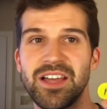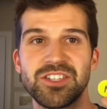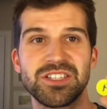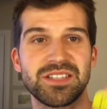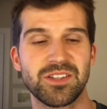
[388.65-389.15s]

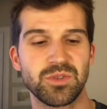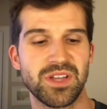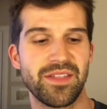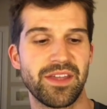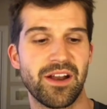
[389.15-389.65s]
Just stick those
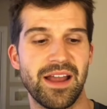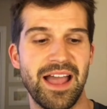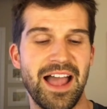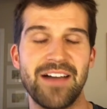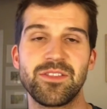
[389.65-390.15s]
on
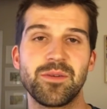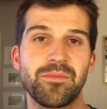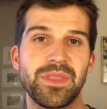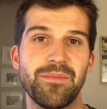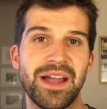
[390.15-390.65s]
there. Have
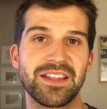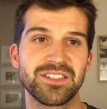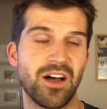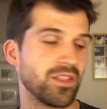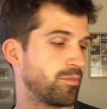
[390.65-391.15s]
the magnets
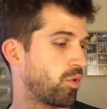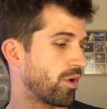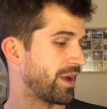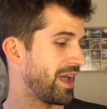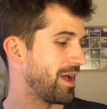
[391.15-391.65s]
on the
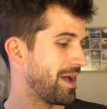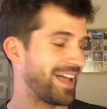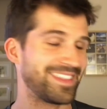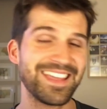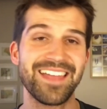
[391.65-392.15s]
board.
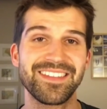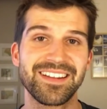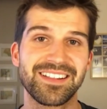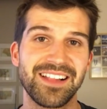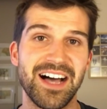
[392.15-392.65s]
At the end of
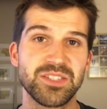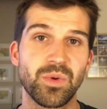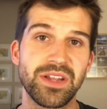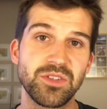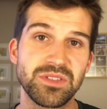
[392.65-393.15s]
the class,
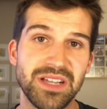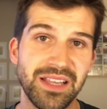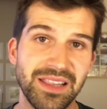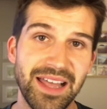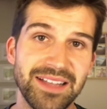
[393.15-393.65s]
what I do to
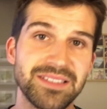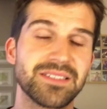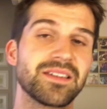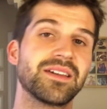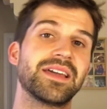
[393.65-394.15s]
collect
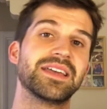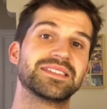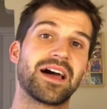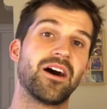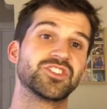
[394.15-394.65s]
is
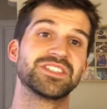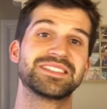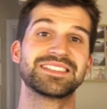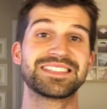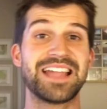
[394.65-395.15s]
that I'll
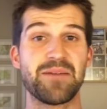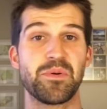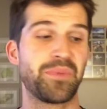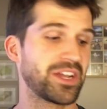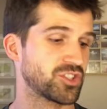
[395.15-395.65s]
just snap
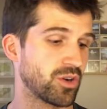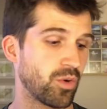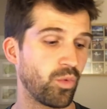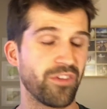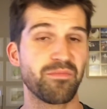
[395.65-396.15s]
a picture
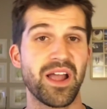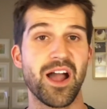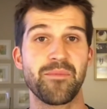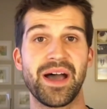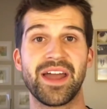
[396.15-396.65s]
with
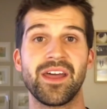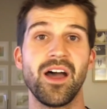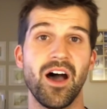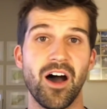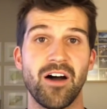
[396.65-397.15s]
my iPad
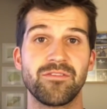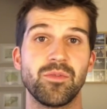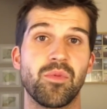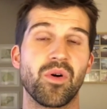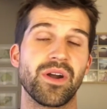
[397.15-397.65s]
of
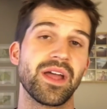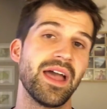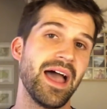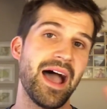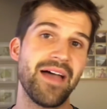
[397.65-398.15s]
the board,
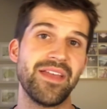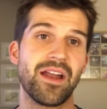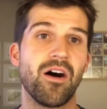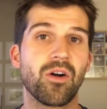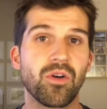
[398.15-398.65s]
and then
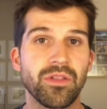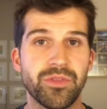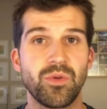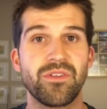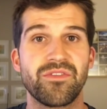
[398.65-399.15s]
I'll go
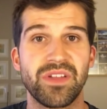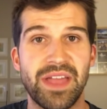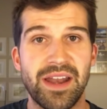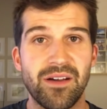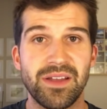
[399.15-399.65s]
through and fill
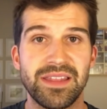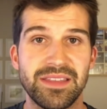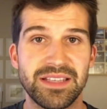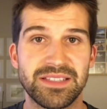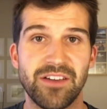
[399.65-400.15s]
that out
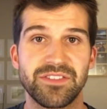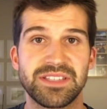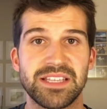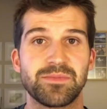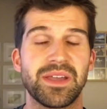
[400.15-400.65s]
in the
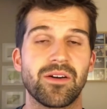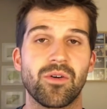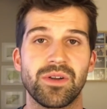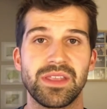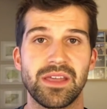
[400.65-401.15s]
self-assessment
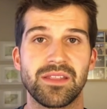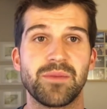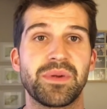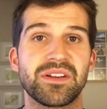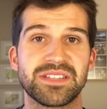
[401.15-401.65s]
or
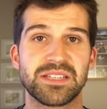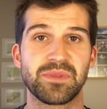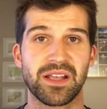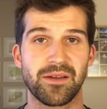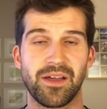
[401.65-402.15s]
the peer
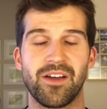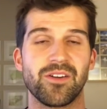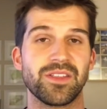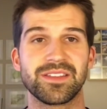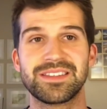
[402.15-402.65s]
assessment
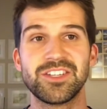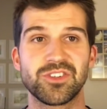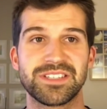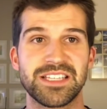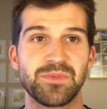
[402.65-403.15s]
or the
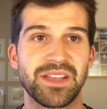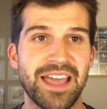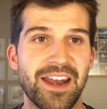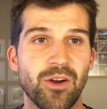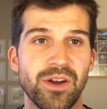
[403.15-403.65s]
teacher assessment
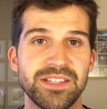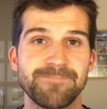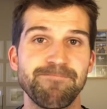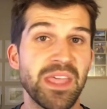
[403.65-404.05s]
categories.